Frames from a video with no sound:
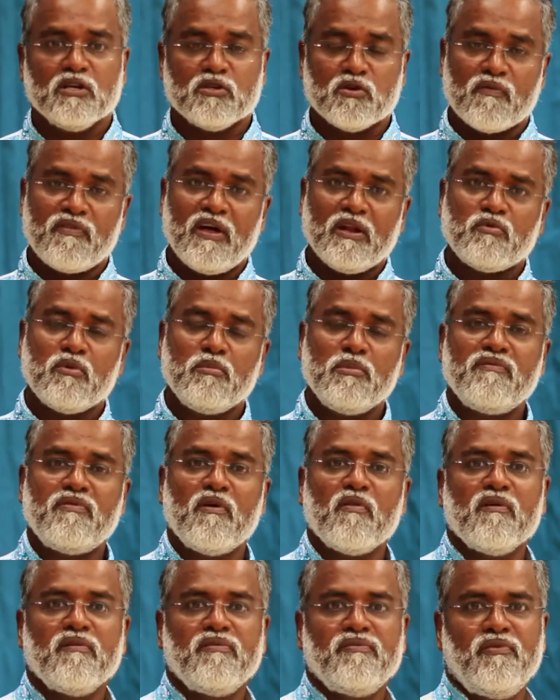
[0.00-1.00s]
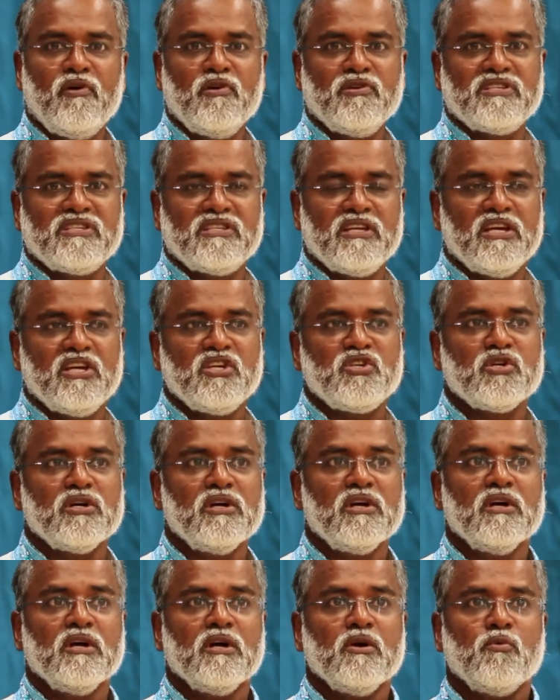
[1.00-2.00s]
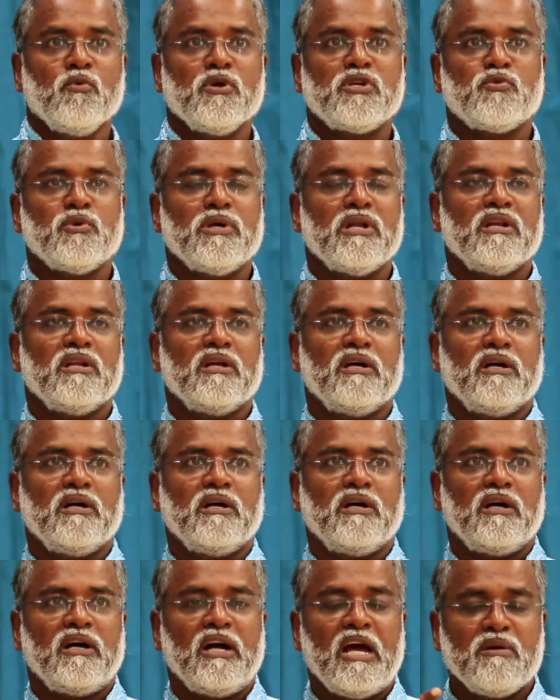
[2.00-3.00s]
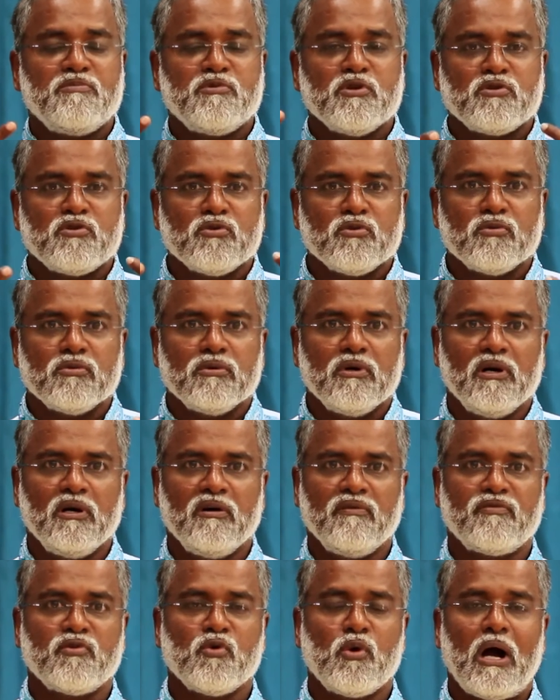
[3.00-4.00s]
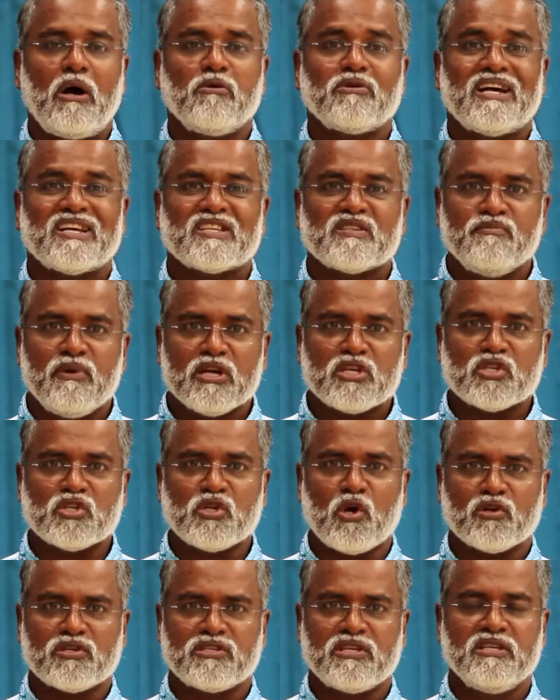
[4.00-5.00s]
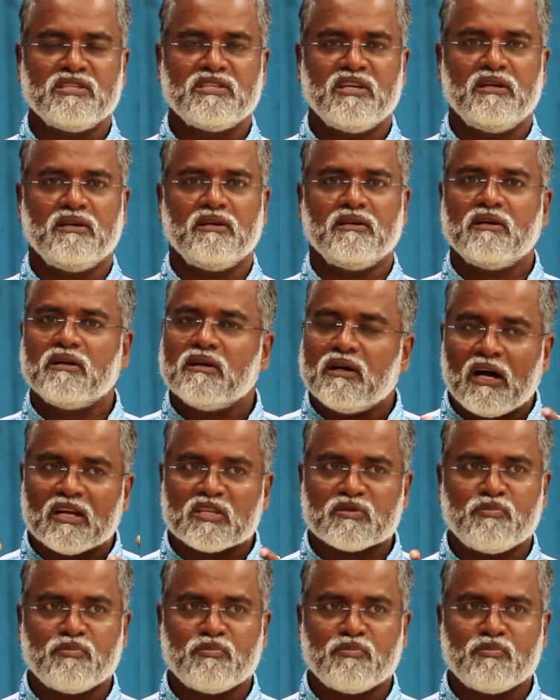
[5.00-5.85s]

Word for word: So that will be for the first stage, which will uh, help you to uh, throw out as much toxins as